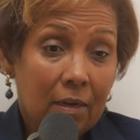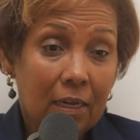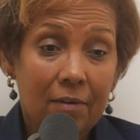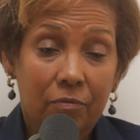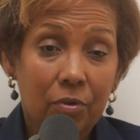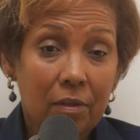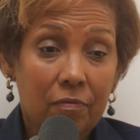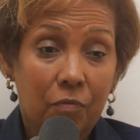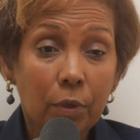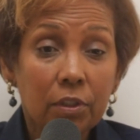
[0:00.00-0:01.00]
got really
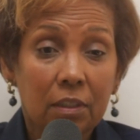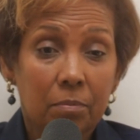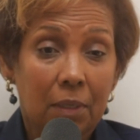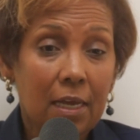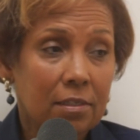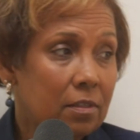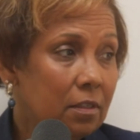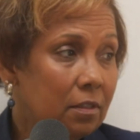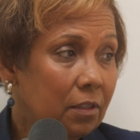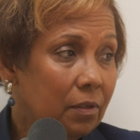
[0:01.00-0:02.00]
fortunate, blessed
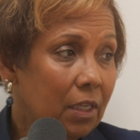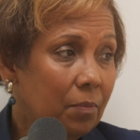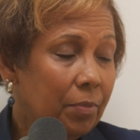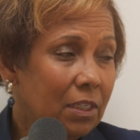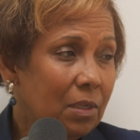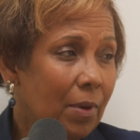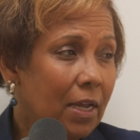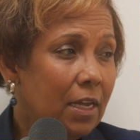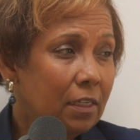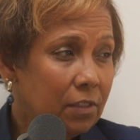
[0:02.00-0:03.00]
to get picked up
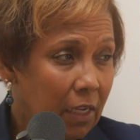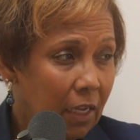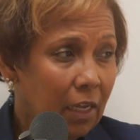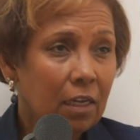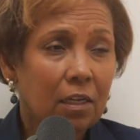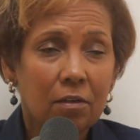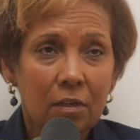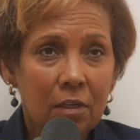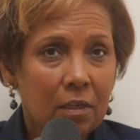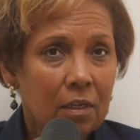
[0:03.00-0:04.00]
by NSA. And
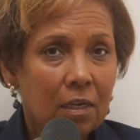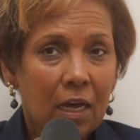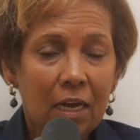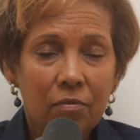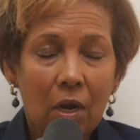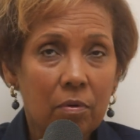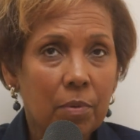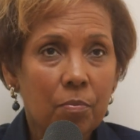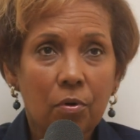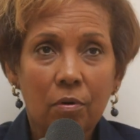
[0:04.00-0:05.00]
I
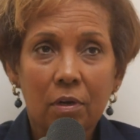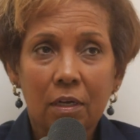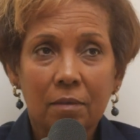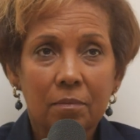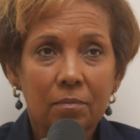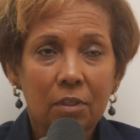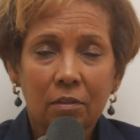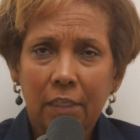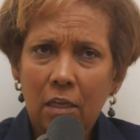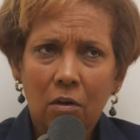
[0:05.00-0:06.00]
remember,
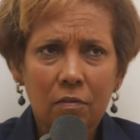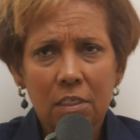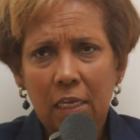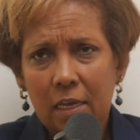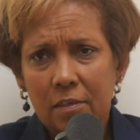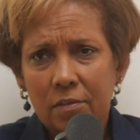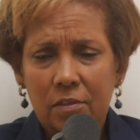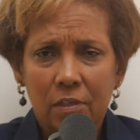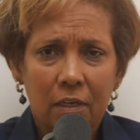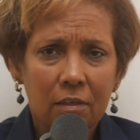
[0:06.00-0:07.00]
taking all the
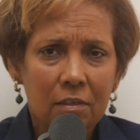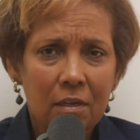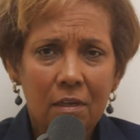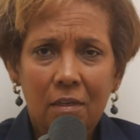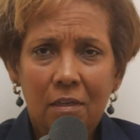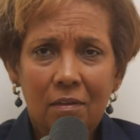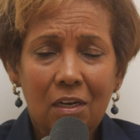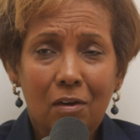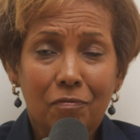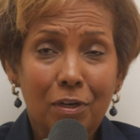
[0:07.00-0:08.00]
tests and,
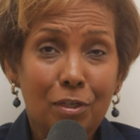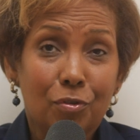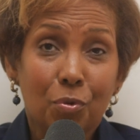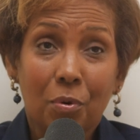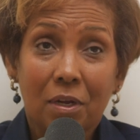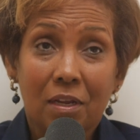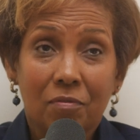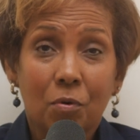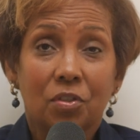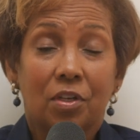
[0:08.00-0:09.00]
funny story, of
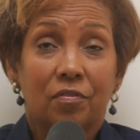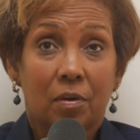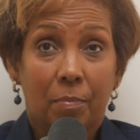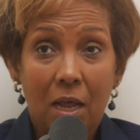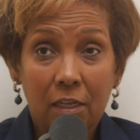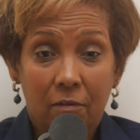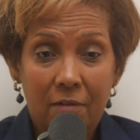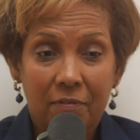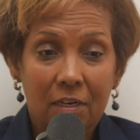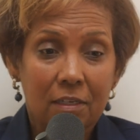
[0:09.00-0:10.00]
course, you have to get a
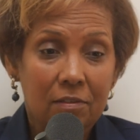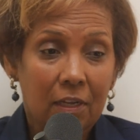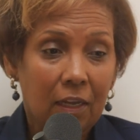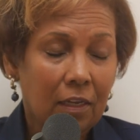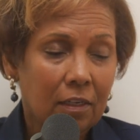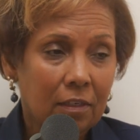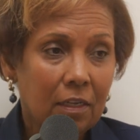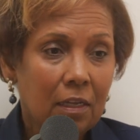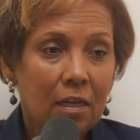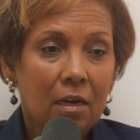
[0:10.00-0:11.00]
polygraph at NSA. And
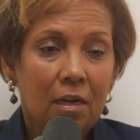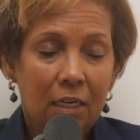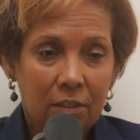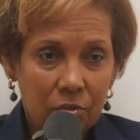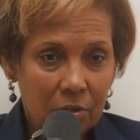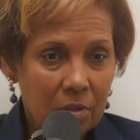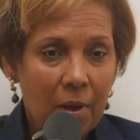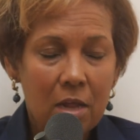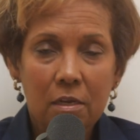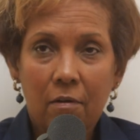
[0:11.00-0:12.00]
I took the
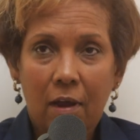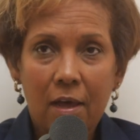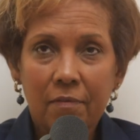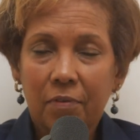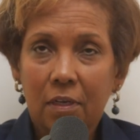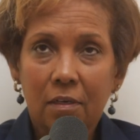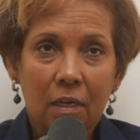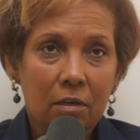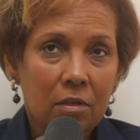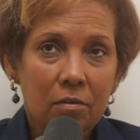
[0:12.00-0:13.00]
polygraph, and
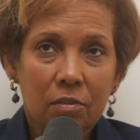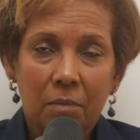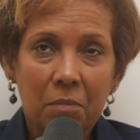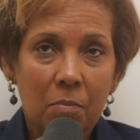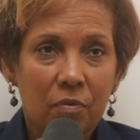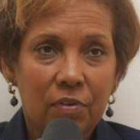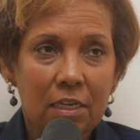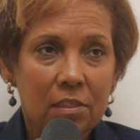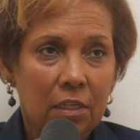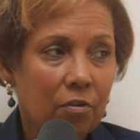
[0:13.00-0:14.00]
I don't know, some number of
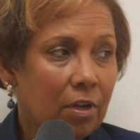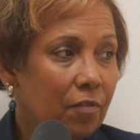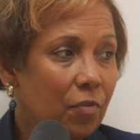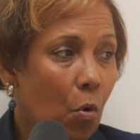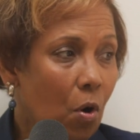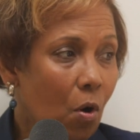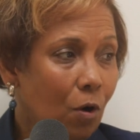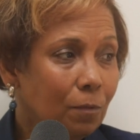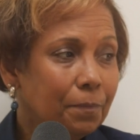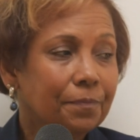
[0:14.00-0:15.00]
days later, I get a phone
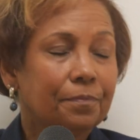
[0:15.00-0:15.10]
call.